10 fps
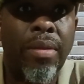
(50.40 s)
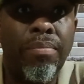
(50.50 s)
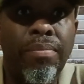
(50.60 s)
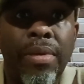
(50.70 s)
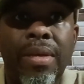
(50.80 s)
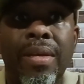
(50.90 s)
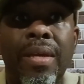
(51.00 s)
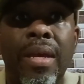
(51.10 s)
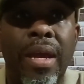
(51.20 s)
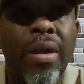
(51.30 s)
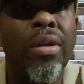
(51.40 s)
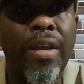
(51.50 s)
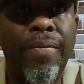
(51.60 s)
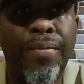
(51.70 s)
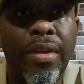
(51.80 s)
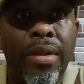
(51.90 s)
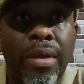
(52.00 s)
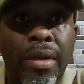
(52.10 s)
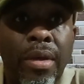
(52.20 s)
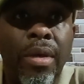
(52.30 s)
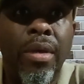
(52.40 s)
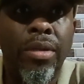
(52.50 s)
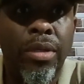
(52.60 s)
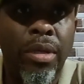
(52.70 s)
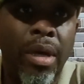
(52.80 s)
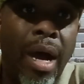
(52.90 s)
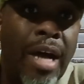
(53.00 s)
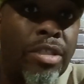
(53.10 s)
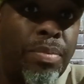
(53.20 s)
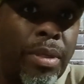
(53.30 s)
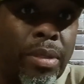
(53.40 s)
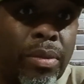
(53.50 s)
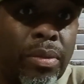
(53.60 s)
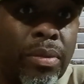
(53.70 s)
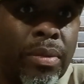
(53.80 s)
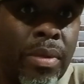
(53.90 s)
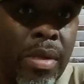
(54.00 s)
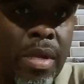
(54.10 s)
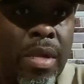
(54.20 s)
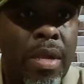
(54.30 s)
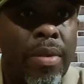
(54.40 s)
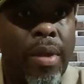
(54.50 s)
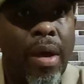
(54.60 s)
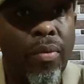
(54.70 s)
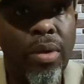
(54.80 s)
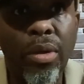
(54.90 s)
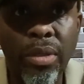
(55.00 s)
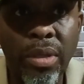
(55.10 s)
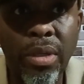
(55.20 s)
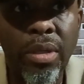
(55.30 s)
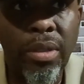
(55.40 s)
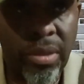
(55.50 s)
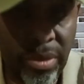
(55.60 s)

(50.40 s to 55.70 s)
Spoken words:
to be airlifted to a hospital. Now, we're going